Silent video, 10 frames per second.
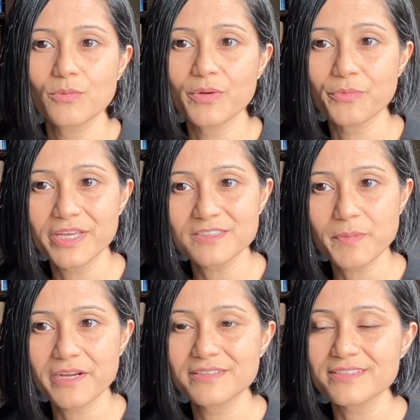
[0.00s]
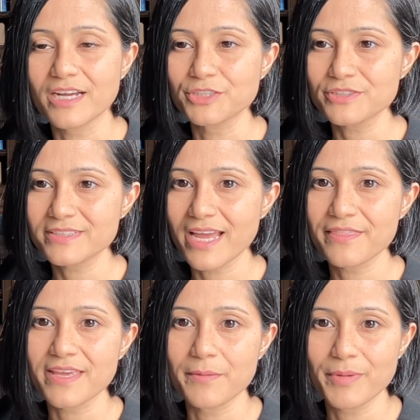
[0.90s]
When we as parents understand
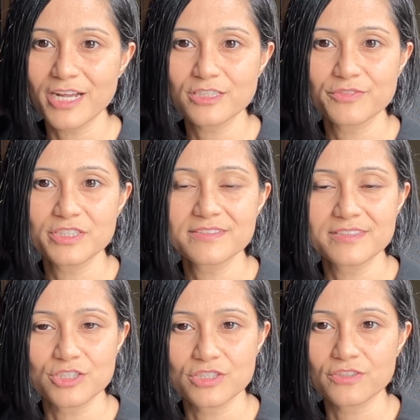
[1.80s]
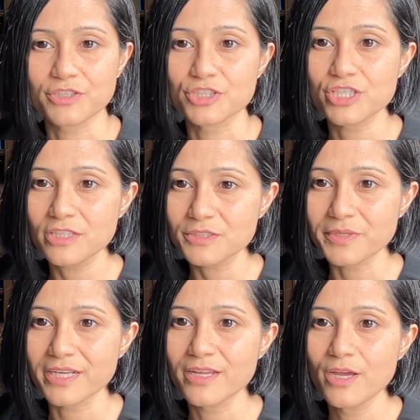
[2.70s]
the impact of our decisions on our
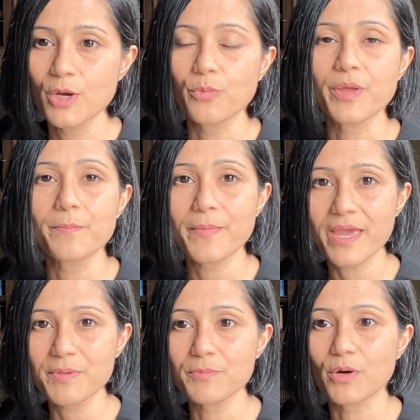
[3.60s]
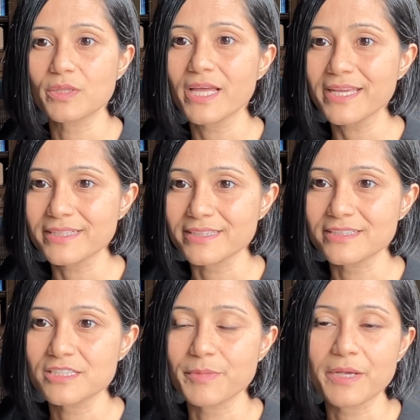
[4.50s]
children, we may be more likely
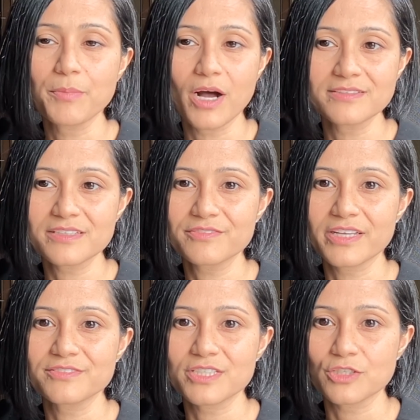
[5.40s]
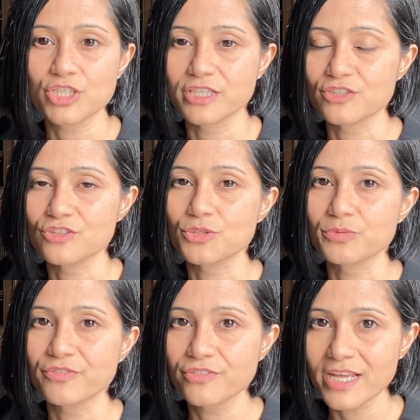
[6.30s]
to make positive lifestyle changes to
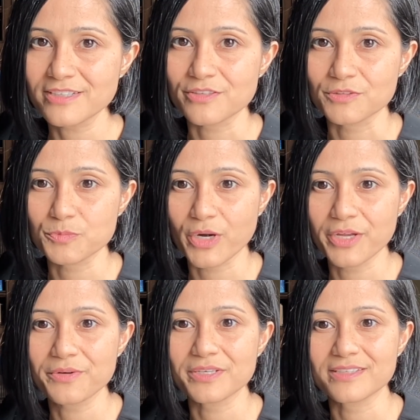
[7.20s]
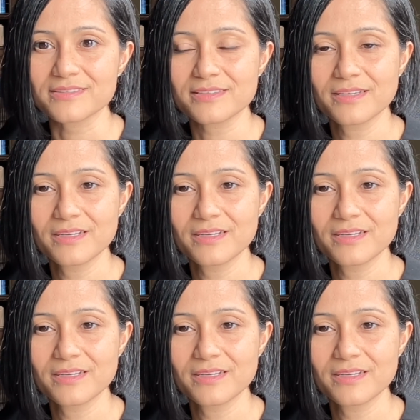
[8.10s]
reflect those priorities.